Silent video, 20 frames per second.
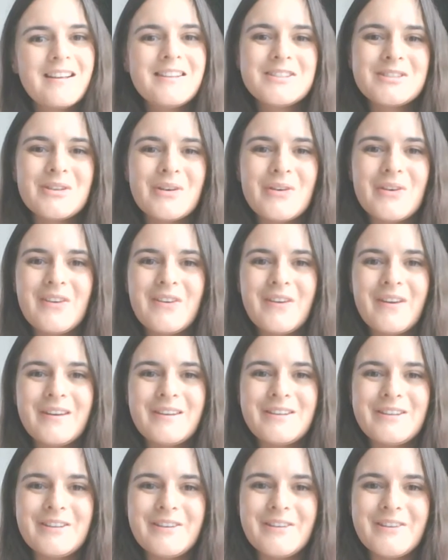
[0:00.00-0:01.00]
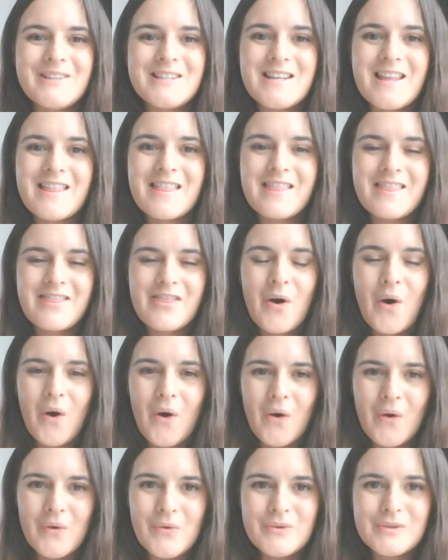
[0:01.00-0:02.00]
so you can use
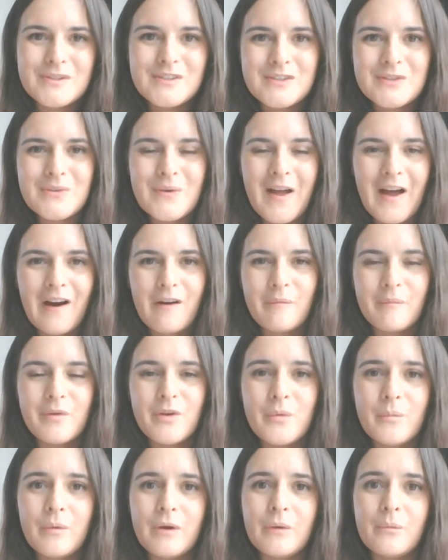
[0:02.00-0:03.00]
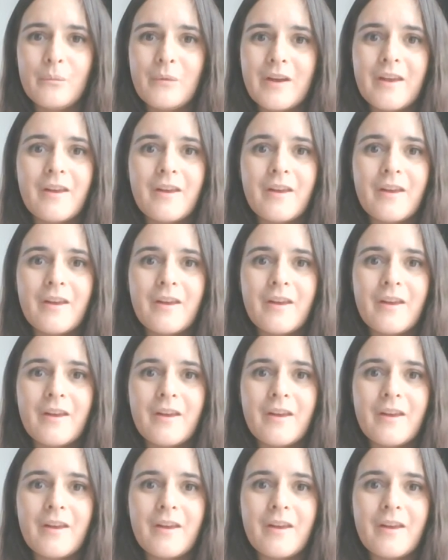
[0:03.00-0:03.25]
those to help you when